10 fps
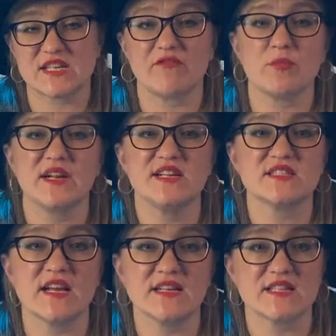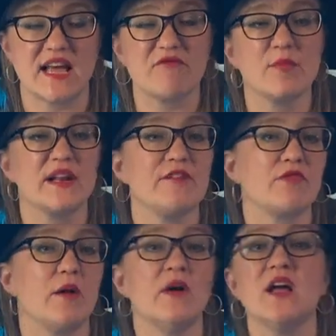everybody says, everybody
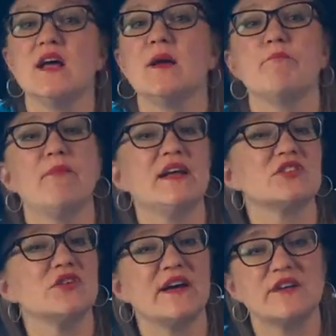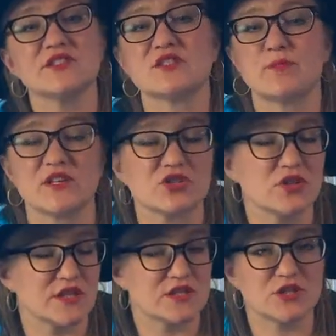from mental health
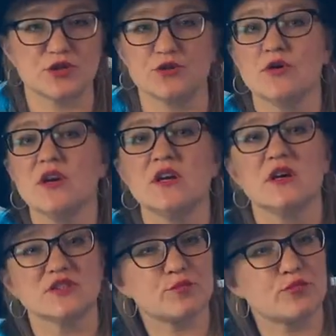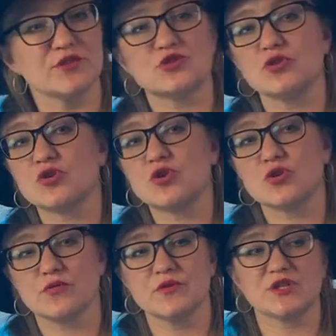specialists to spiritual
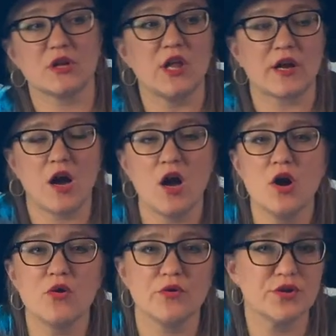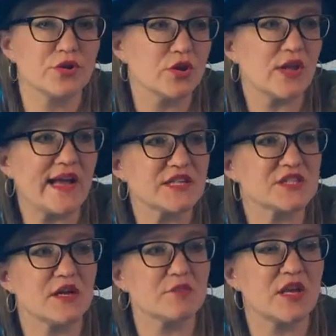gurus, they're like, oh, you don't like
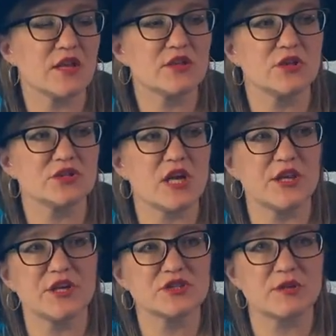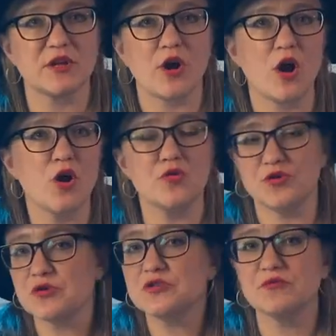something? They're telling you something. Oh,
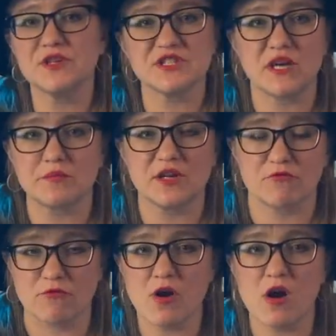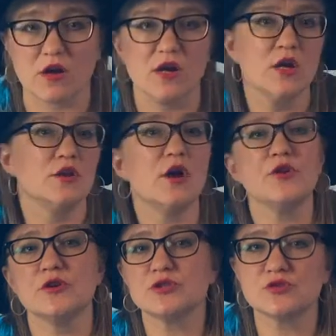you're doing something wrong. No,
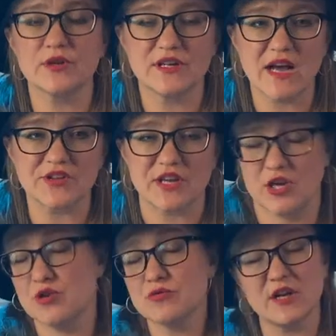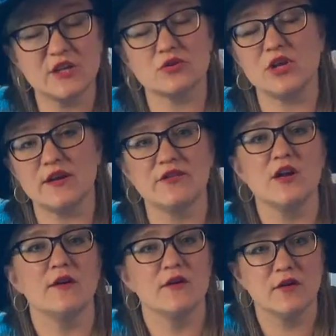you're doing nothing. You need to live
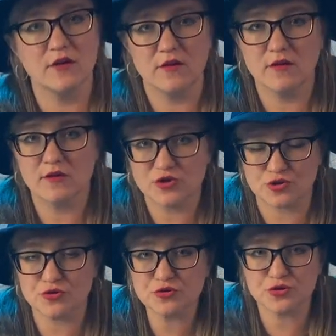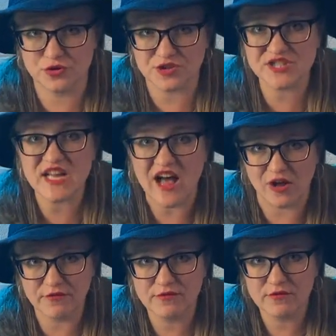true to
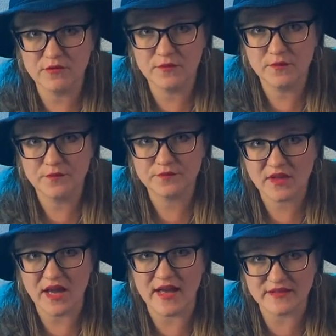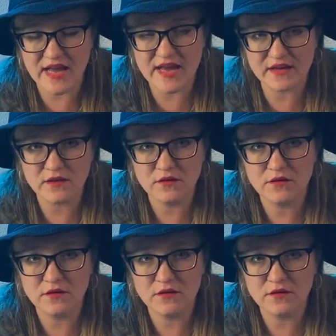yourself. And then